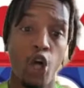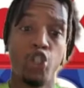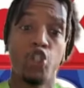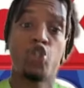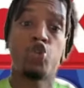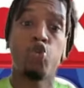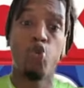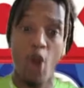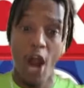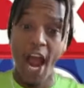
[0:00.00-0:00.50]

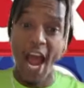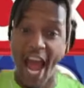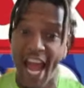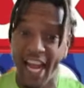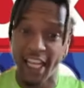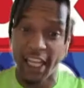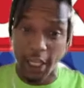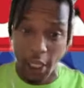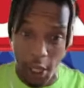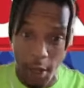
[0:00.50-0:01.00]

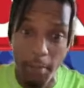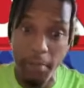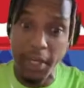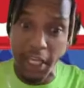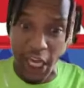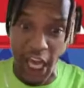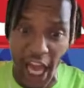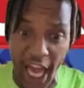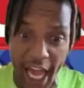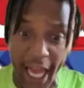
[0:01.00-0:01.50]
drag them
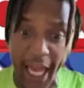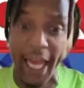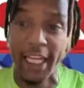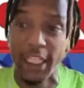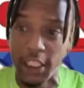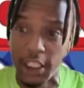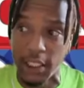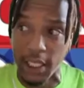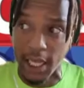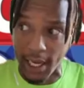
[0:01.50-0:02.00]

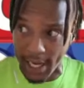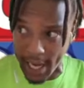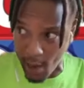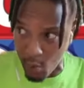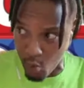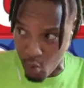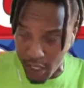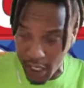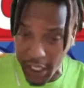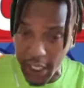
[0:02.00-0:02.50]
kids, and they
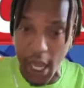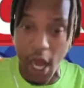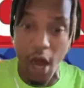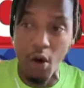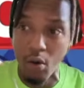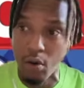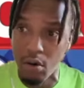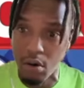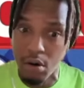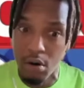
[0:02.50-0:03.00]
want to
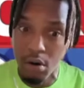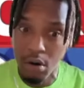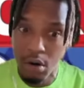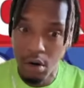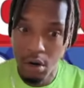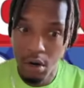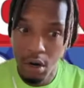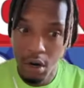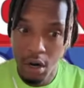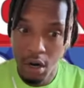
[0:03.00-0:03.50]
go,
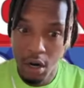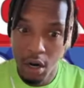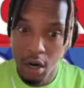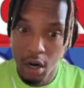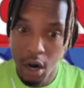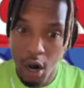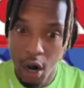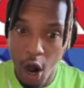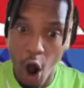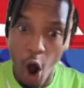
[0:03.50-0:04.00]

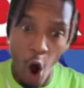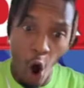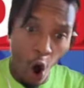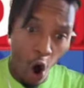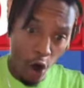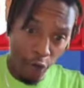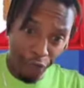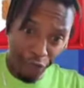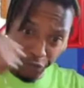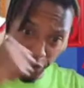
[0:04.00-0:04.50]

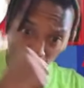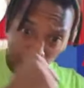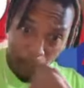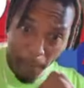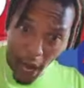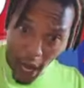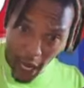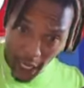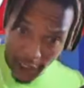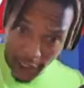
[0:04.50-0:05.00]
off the
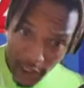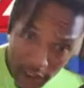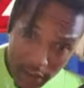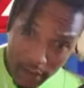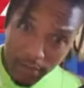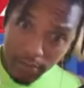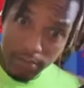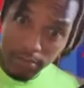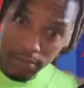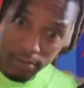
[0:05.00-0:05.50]
bus
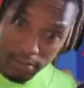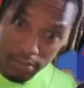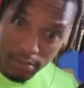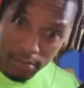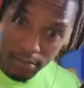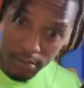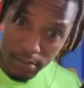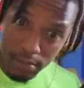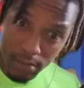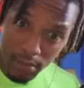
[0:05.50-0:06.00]

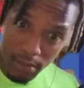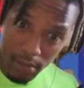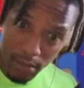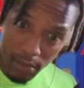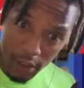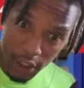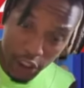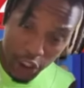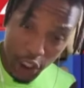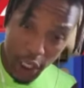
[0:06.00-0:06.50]

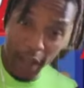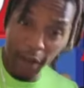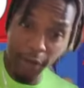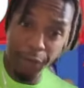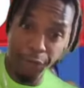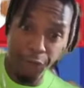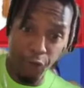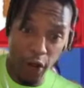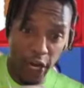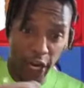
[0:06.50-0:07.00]
in
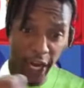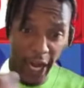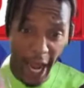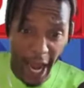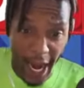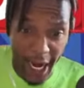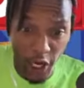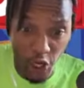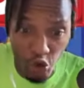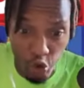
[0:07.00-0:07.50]
front of
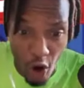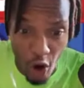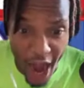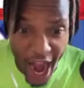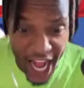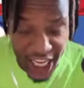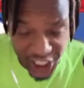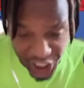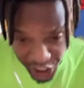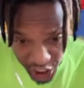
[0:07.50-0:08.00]
Larry
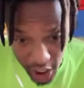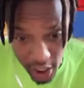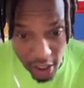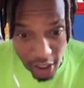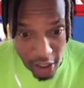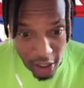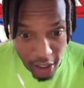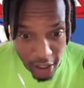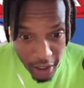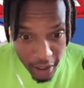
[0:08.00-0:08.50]
Krasner
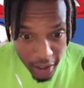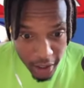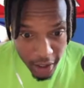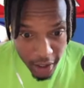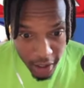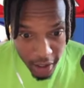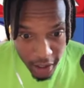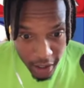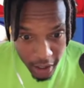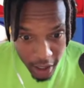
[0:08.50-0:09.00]

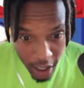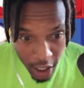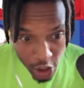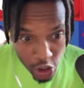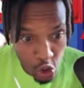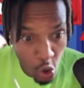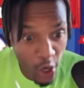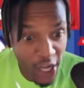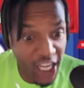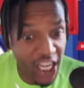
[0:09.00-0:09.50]

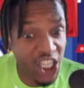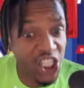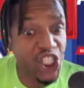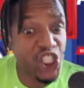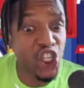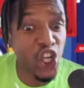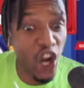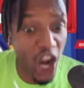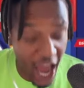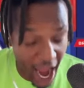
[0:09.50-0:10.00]
so he can
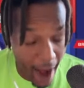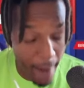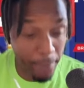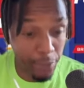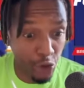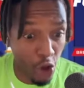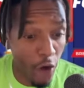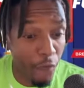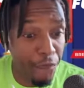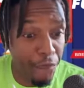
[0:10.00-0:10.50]
slap
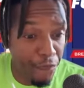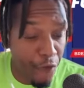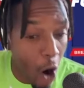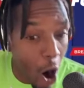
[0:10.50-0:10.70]
the f